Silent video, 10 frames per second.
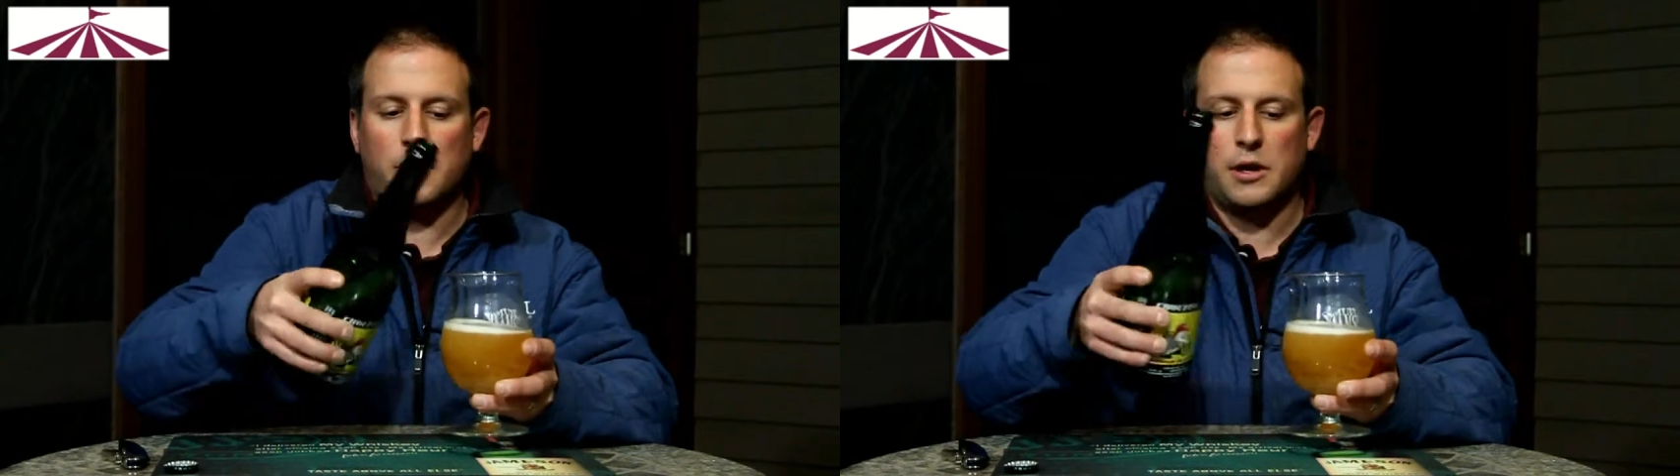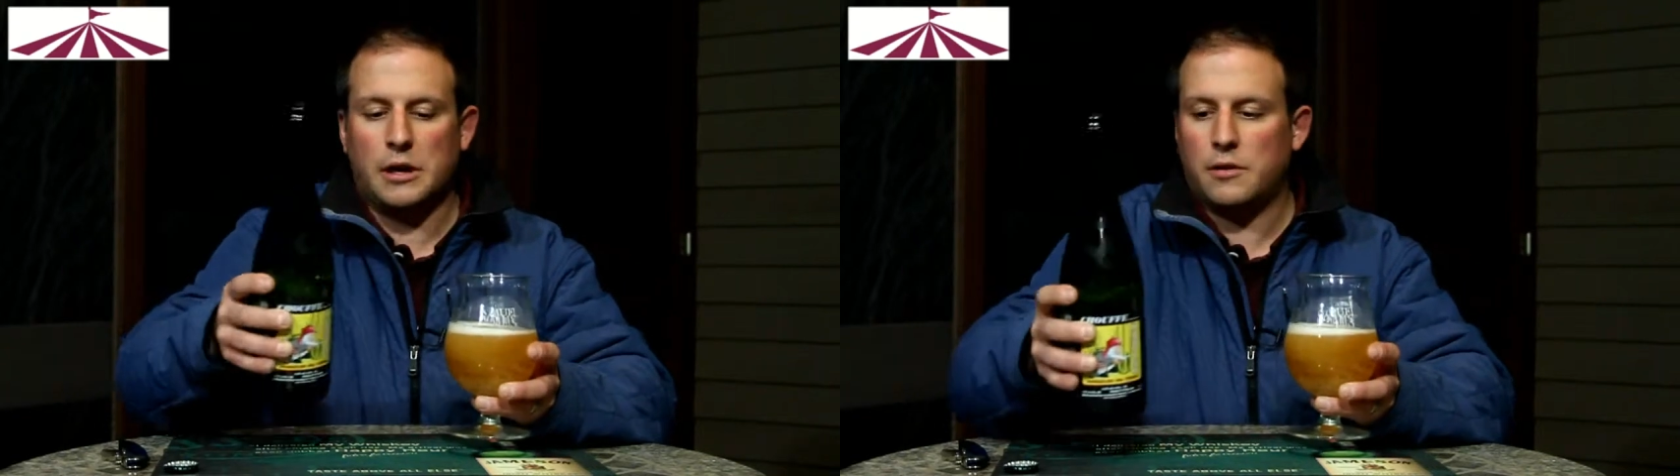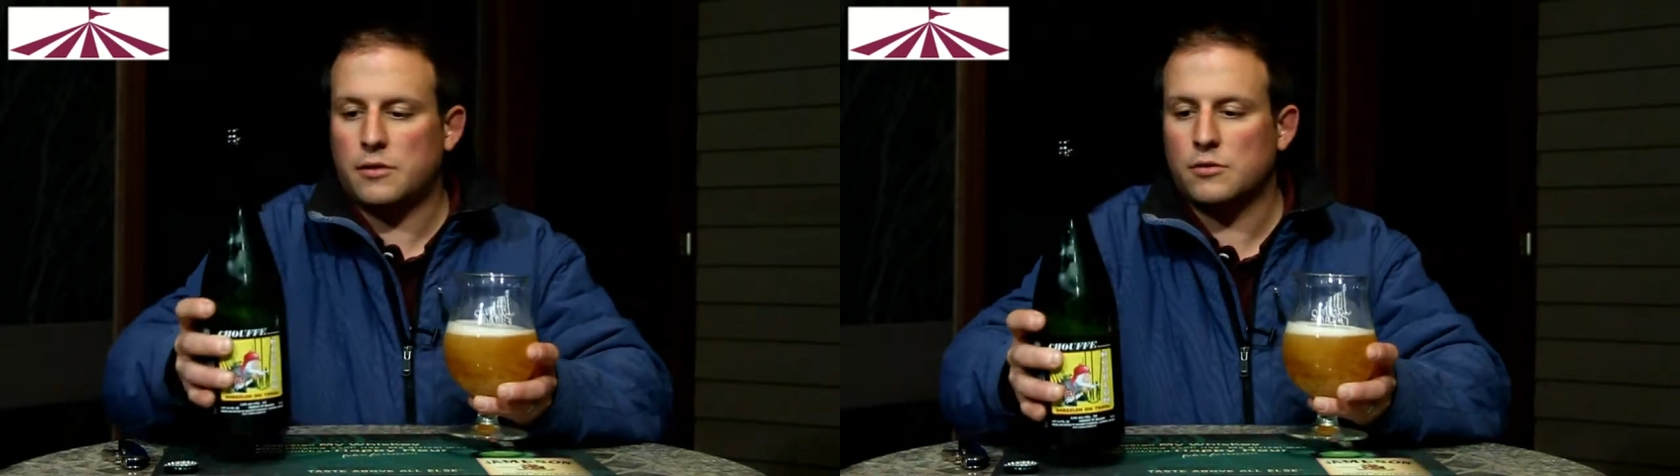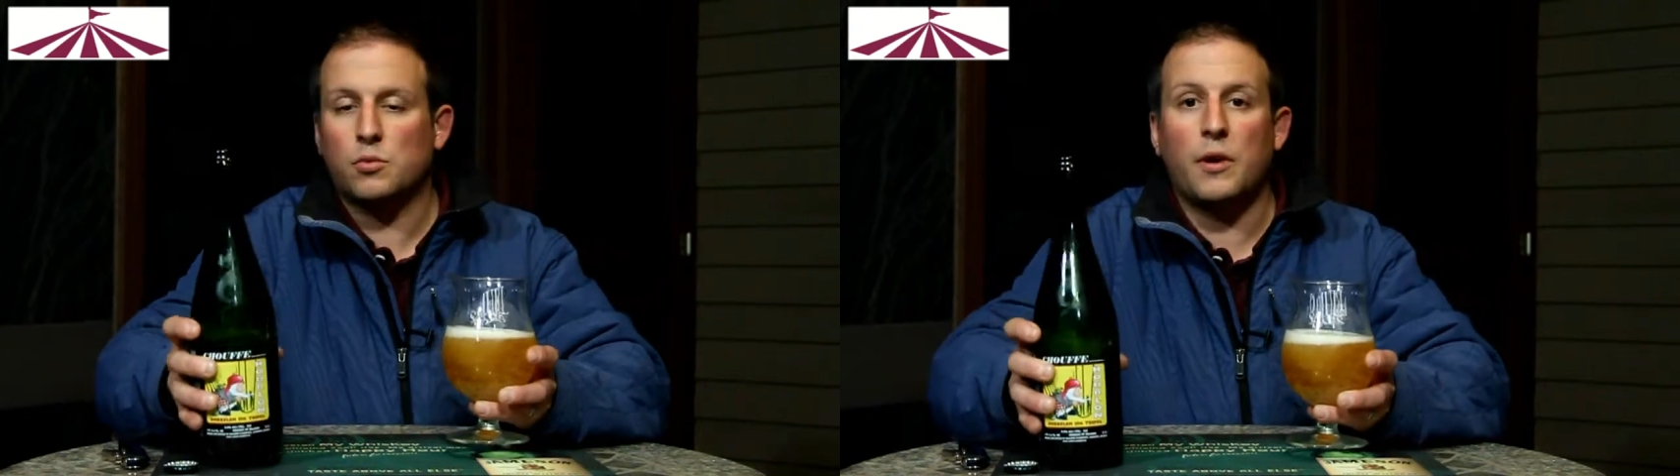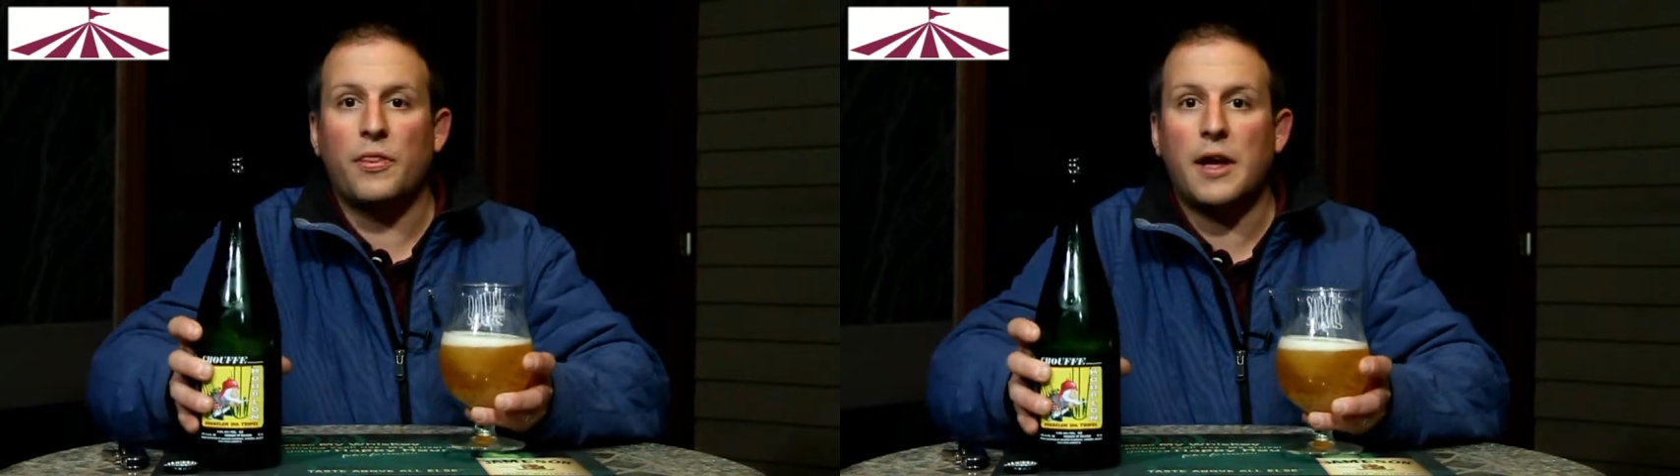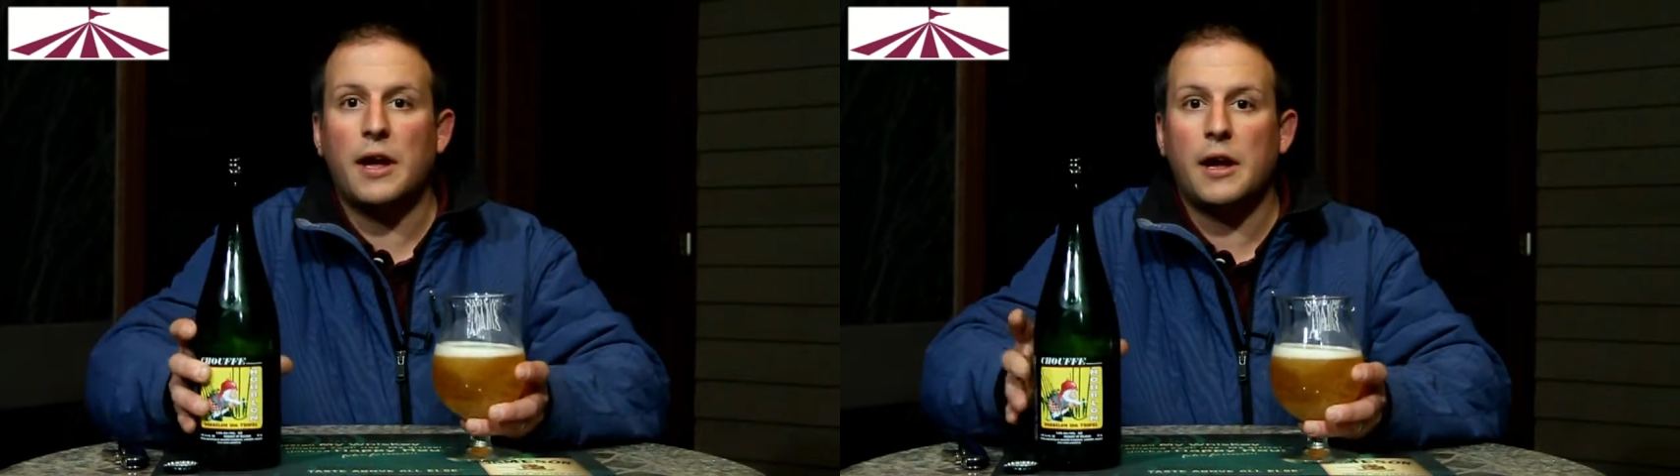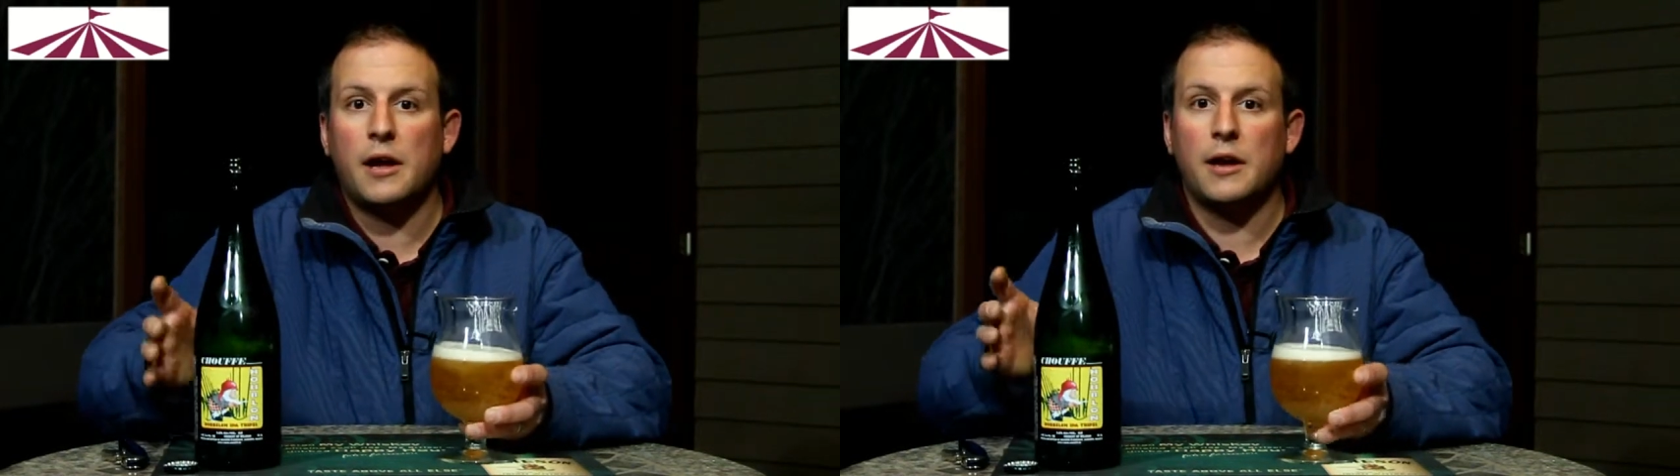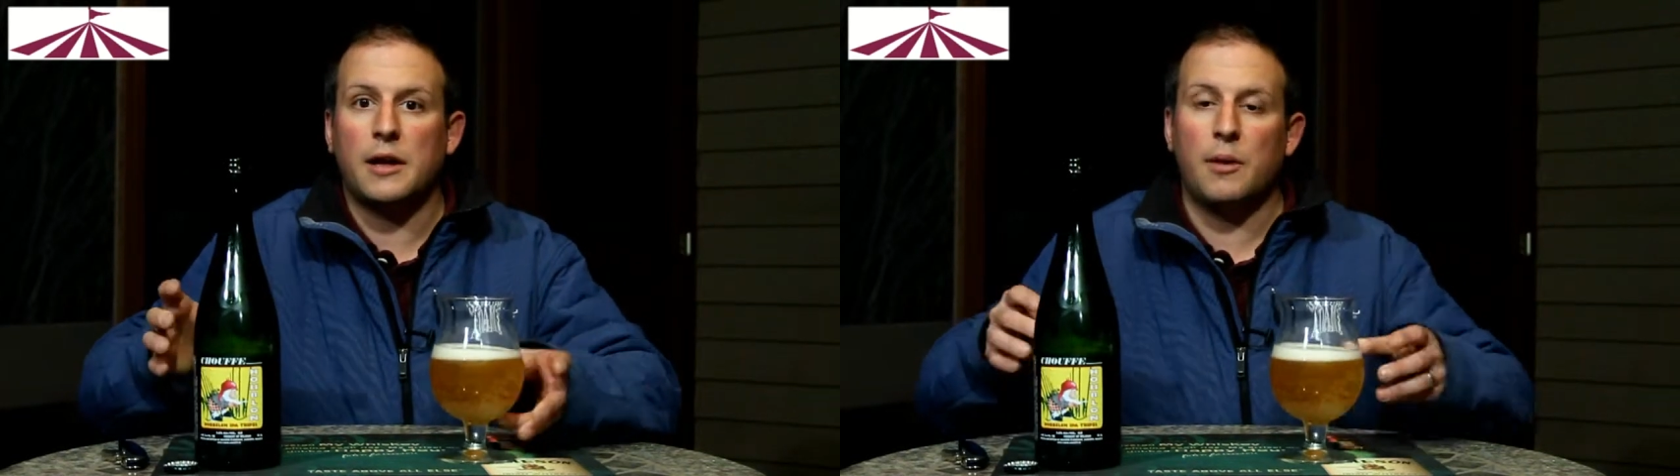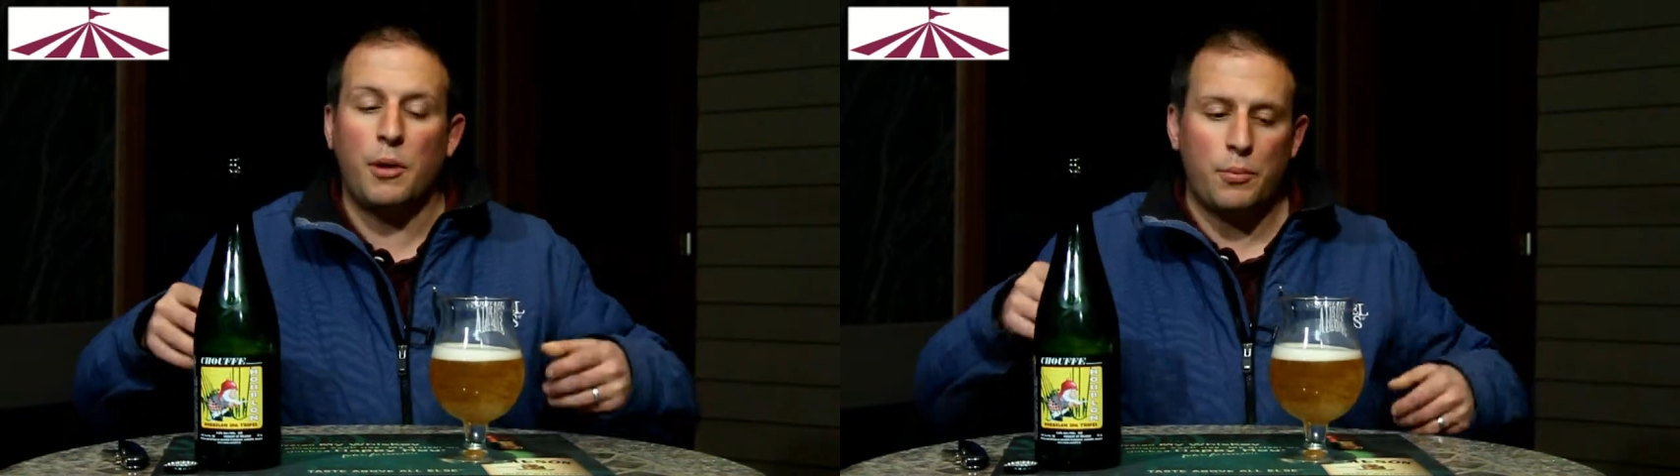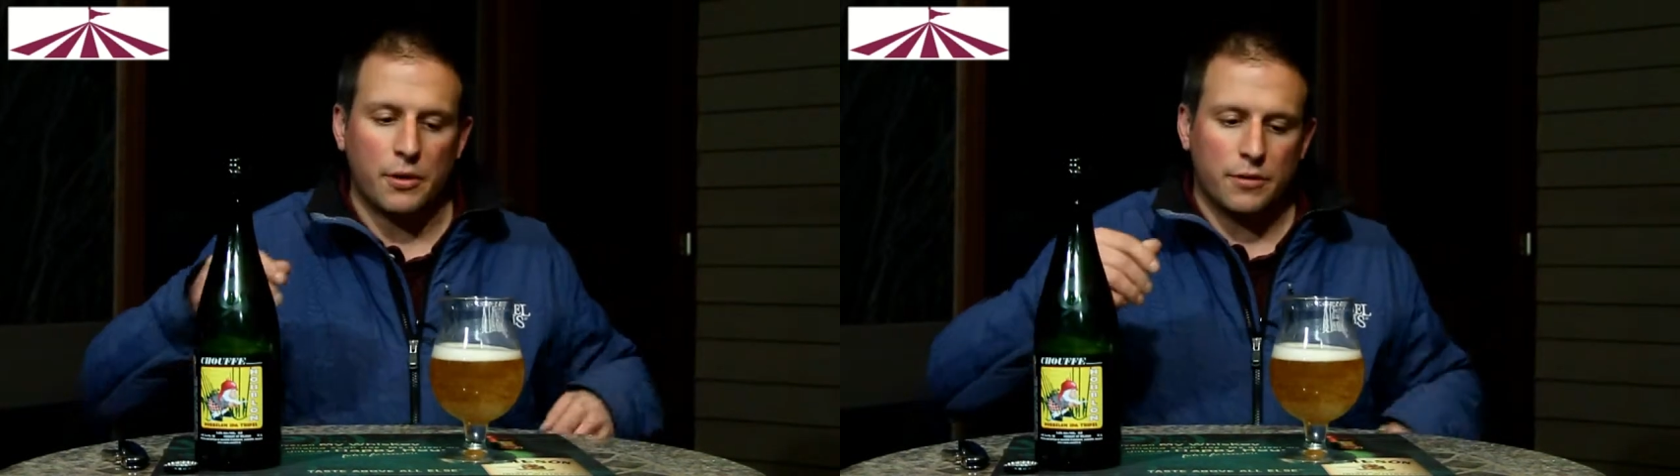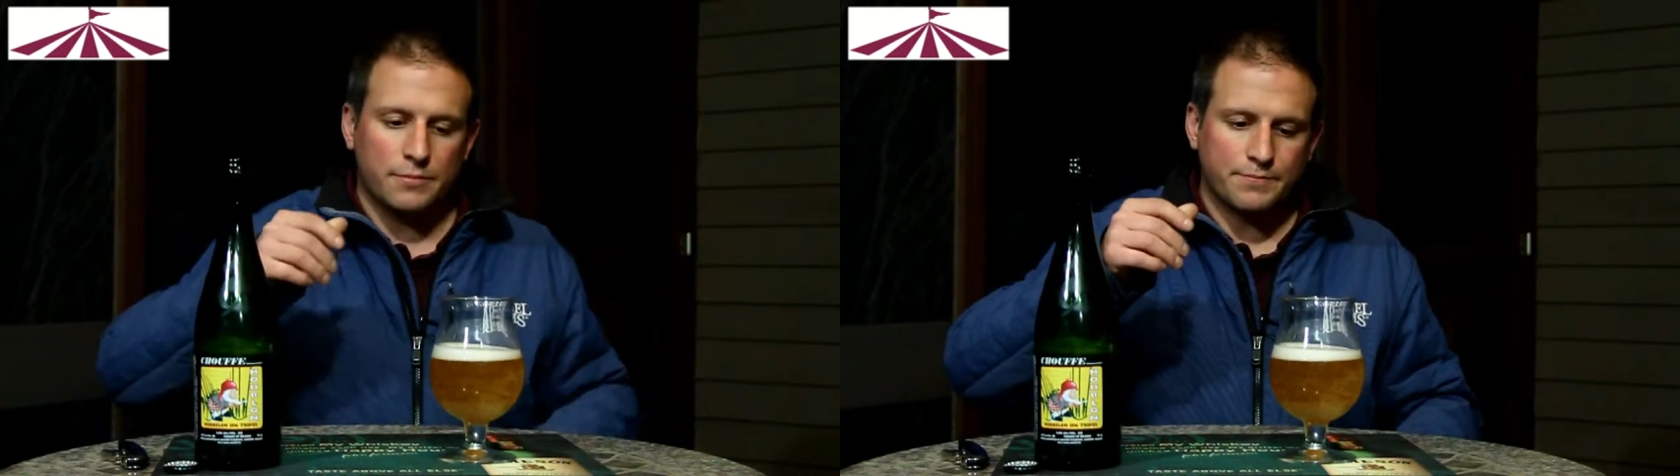and this is what they uh, came up with.